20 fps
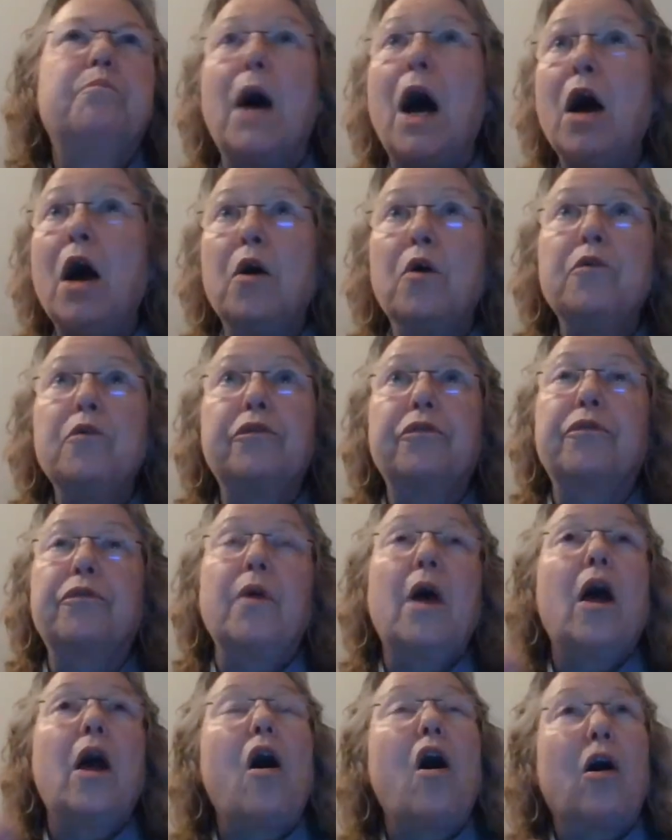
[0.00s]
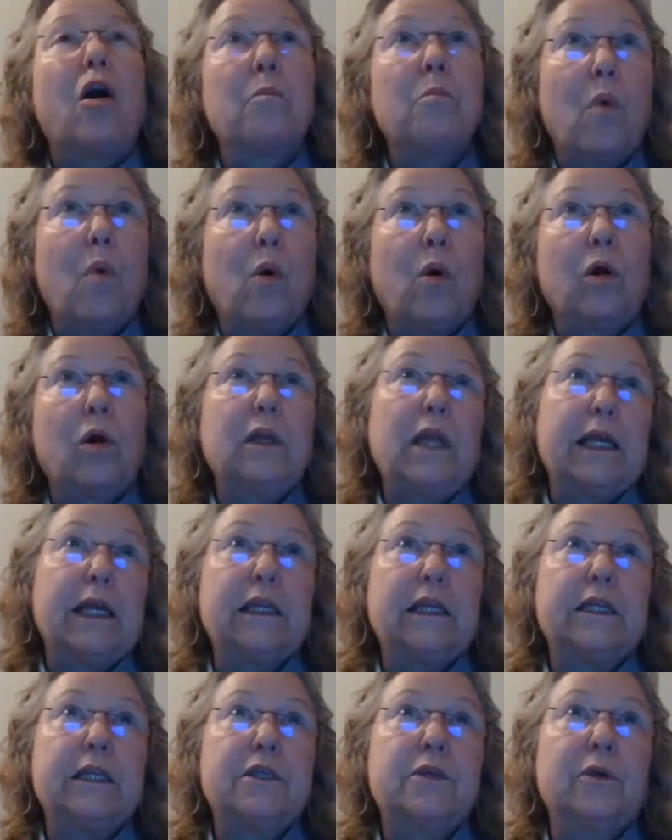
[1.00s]
Both are more
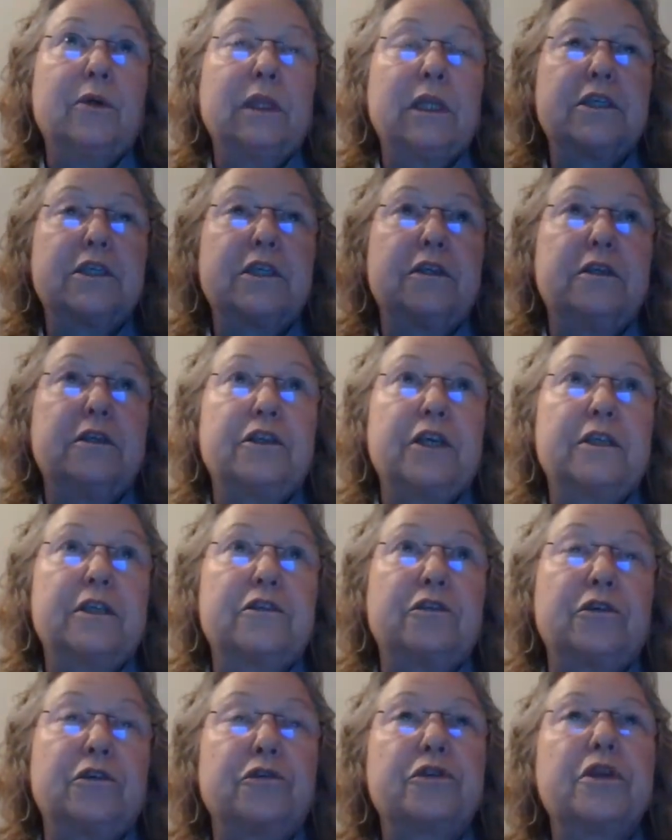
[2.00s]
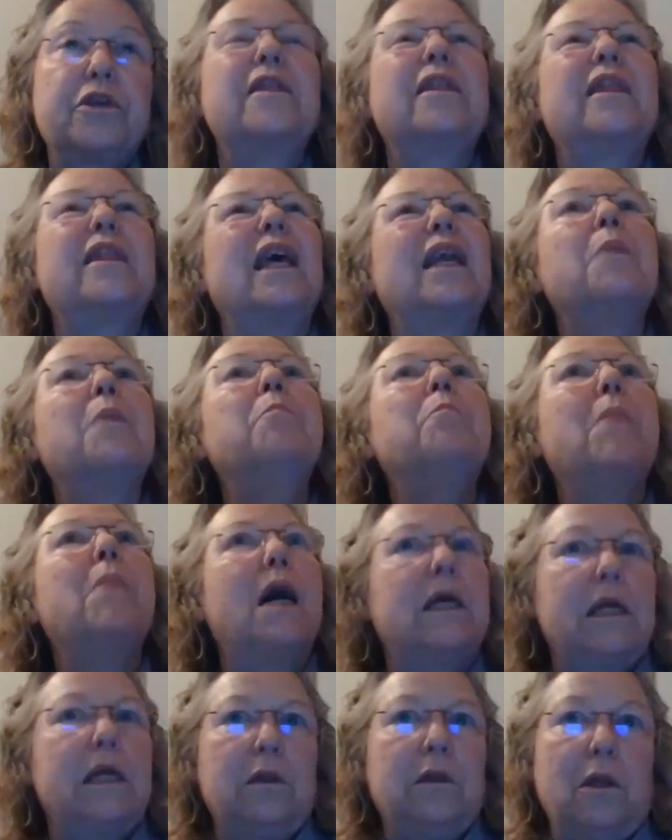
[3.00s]
likely to elicit gestures than a
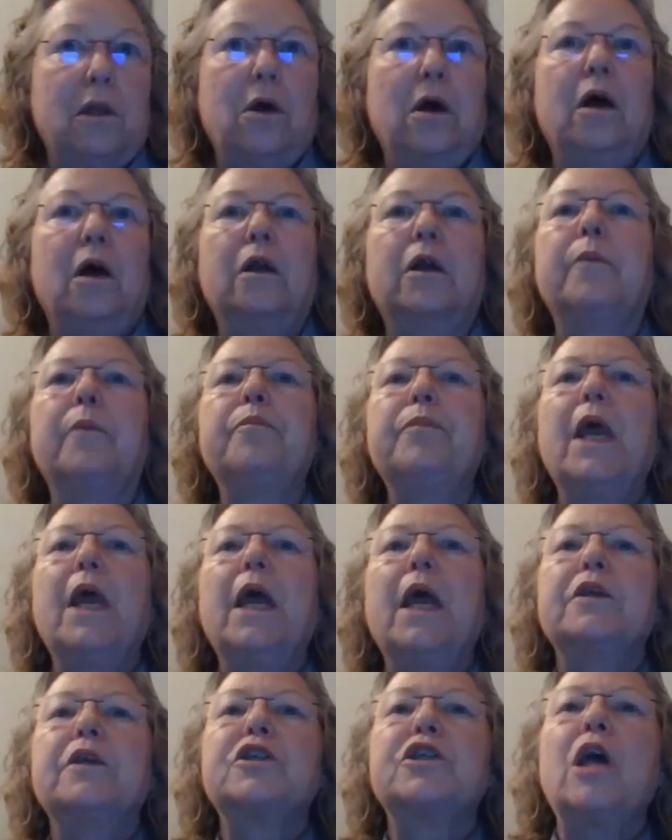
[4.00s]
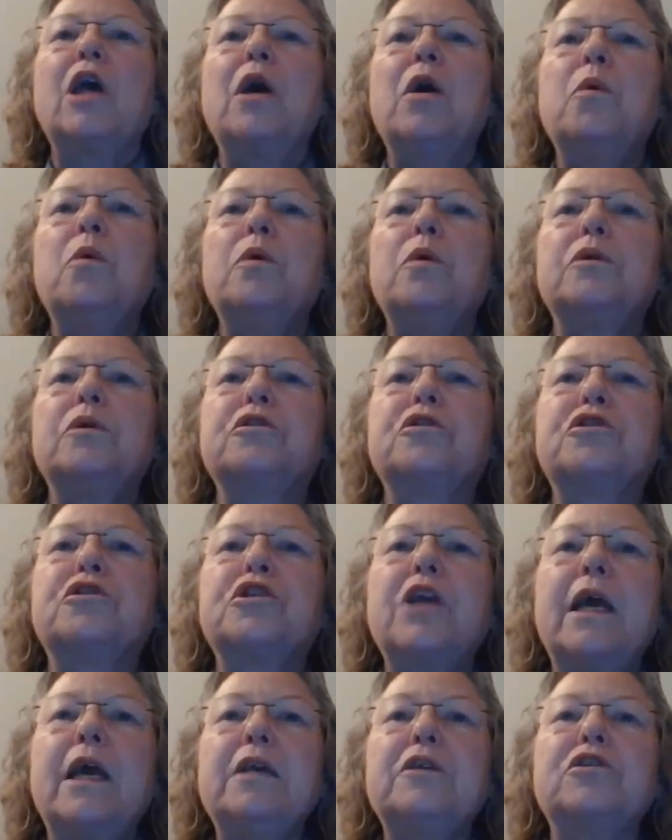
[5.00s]
monologue. So
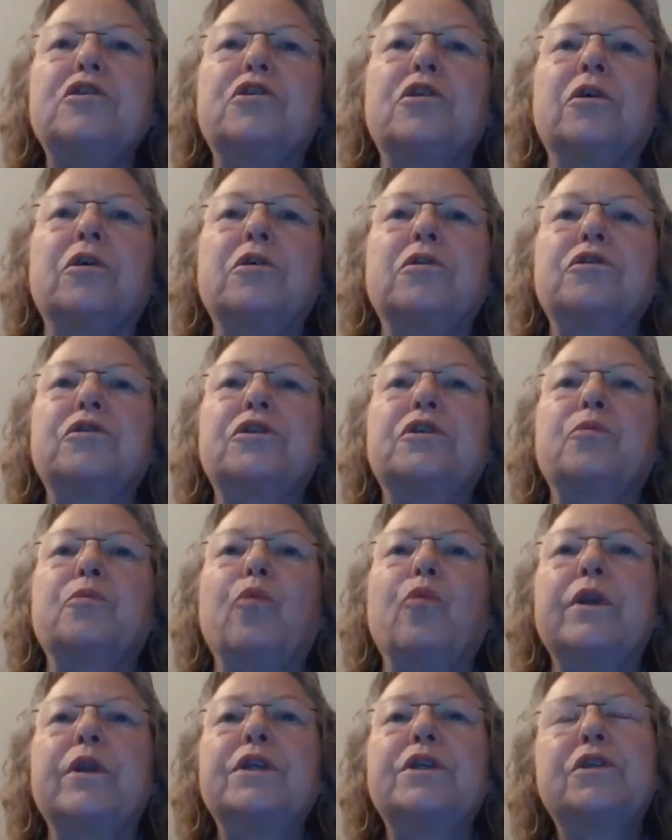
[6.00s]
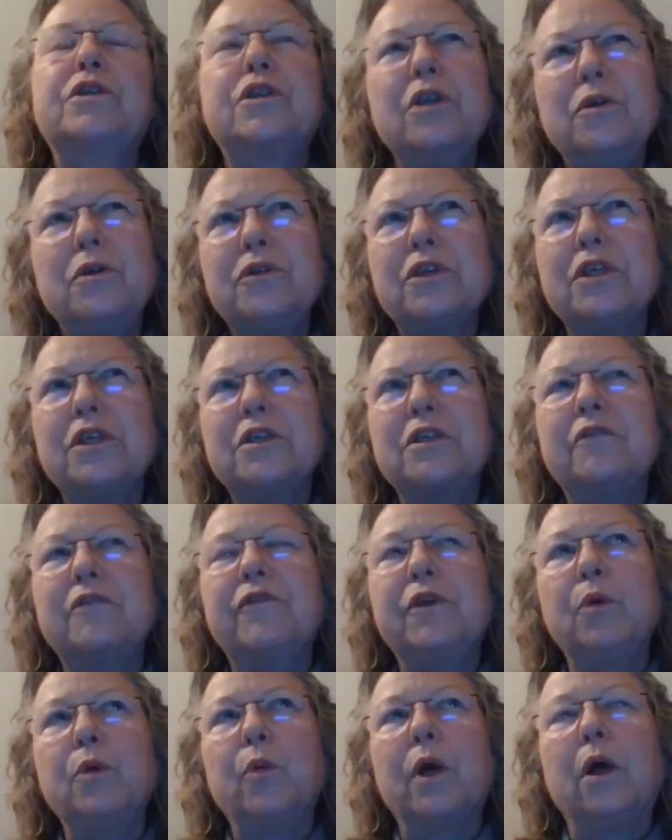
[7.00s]
gestures reduces,
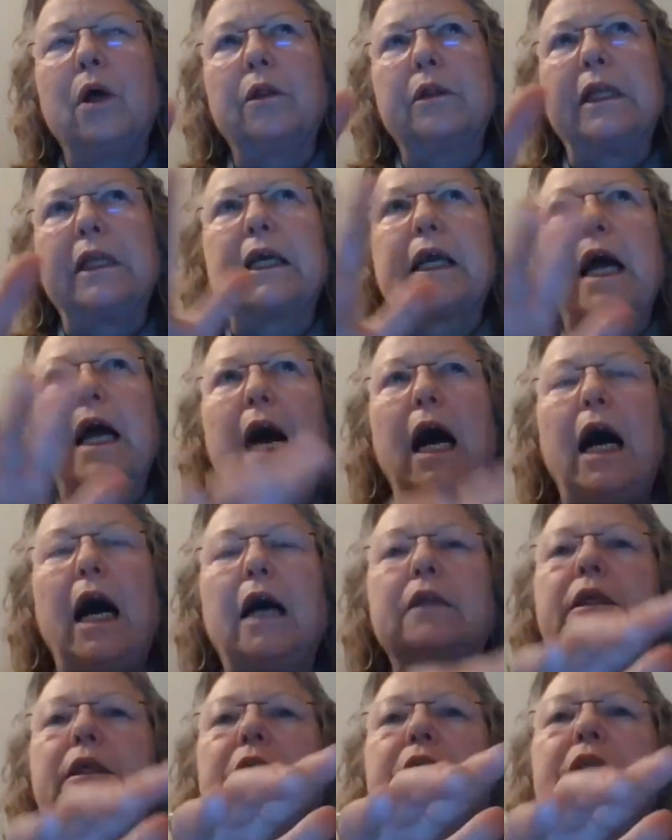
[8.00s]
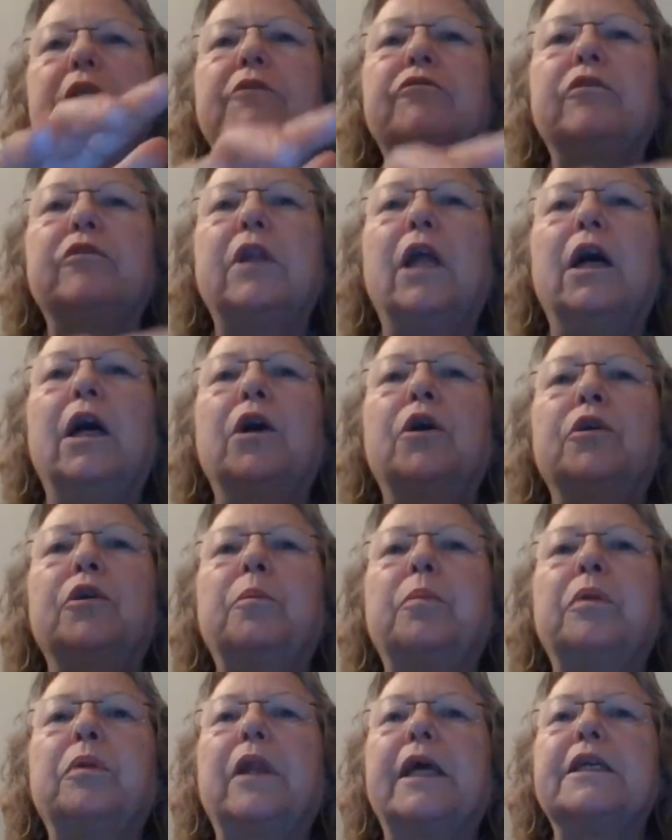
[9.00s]
if you will, the cognitive
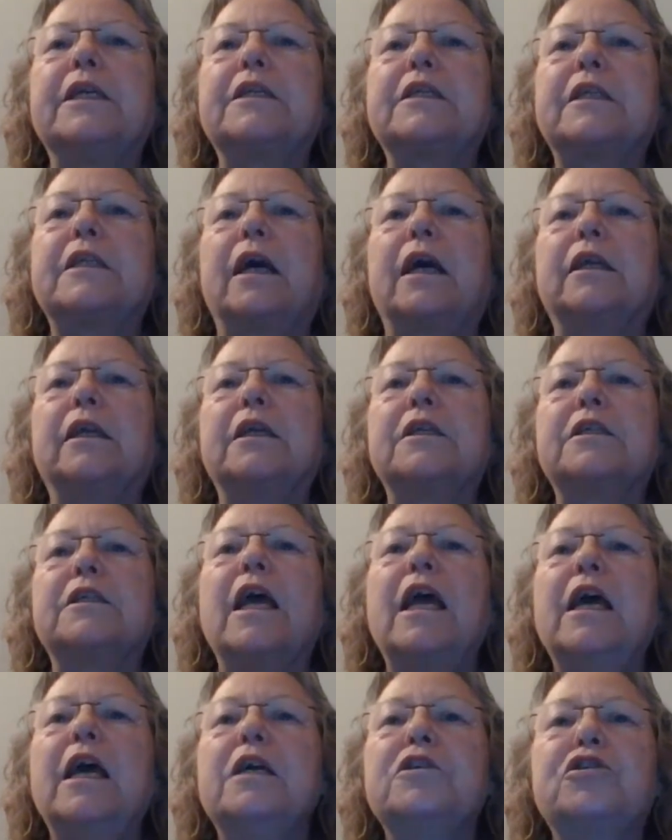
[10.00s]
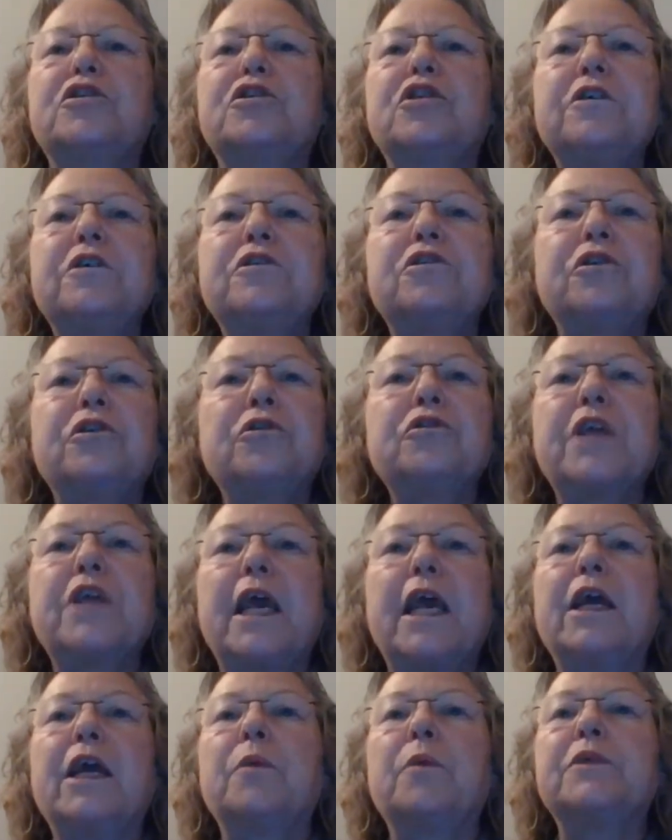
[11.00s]
load placed on us. Gestures
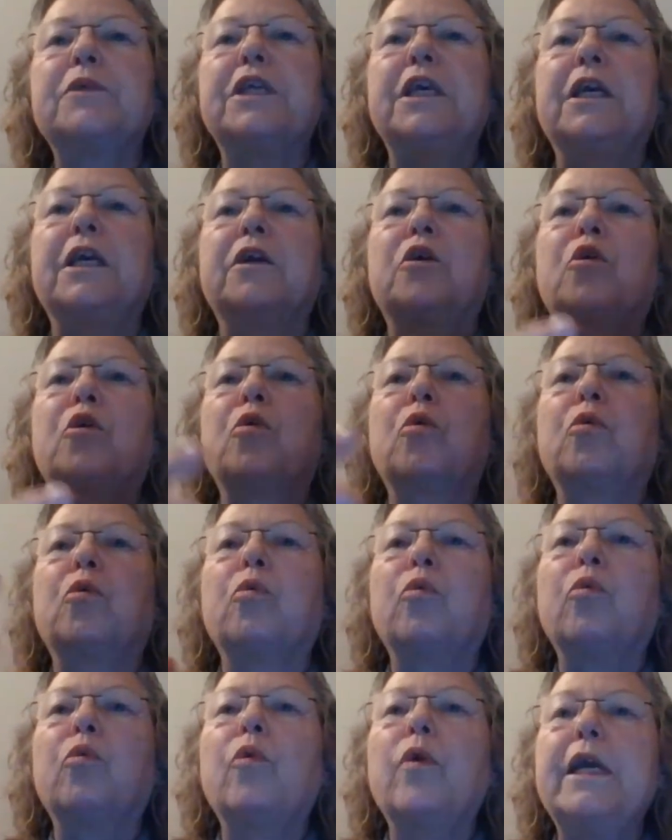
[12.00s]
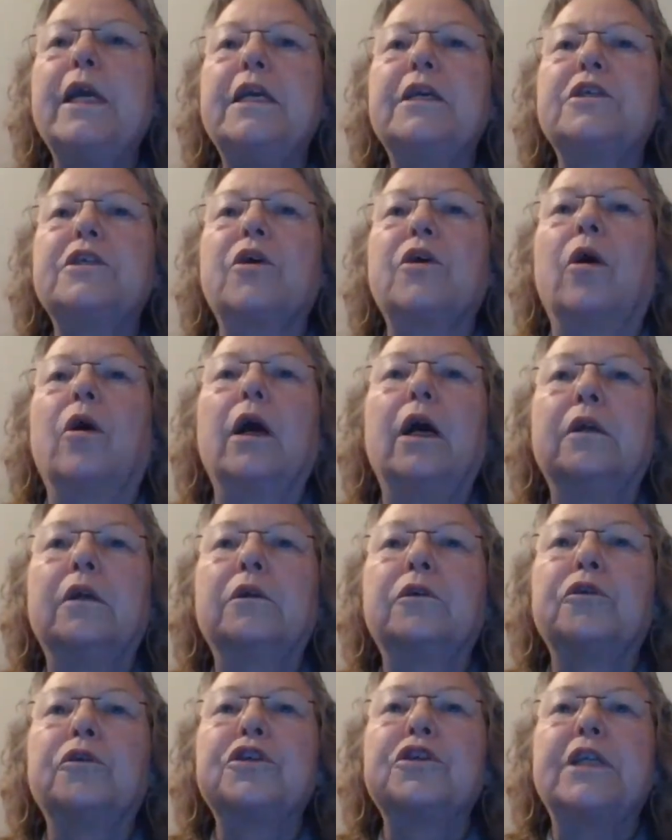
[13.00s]
helps increase our
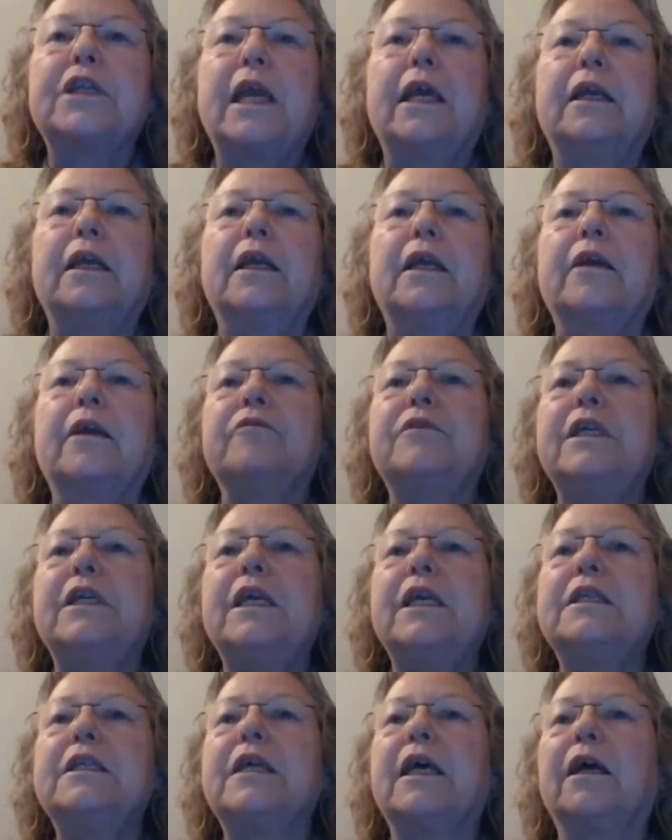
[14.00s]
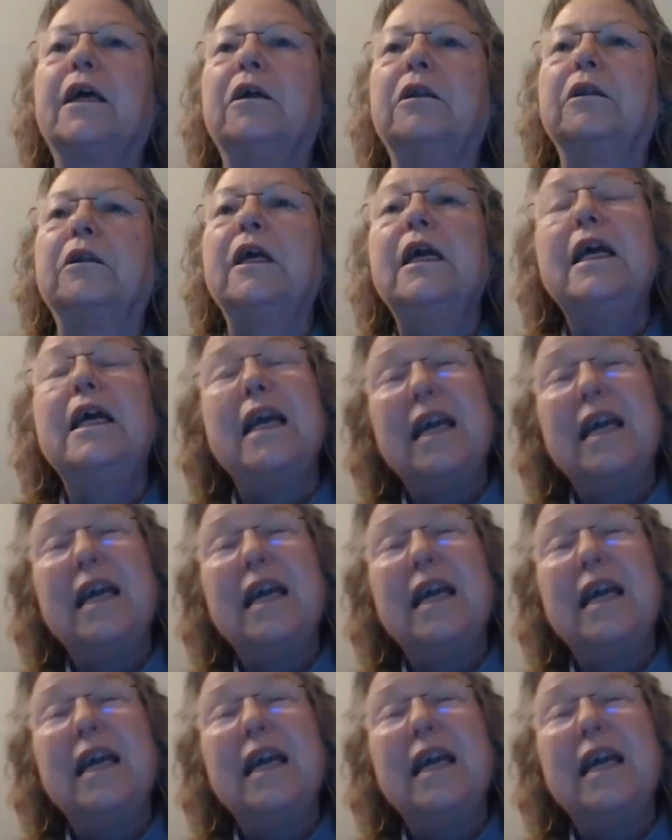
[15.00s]
understanding of detail.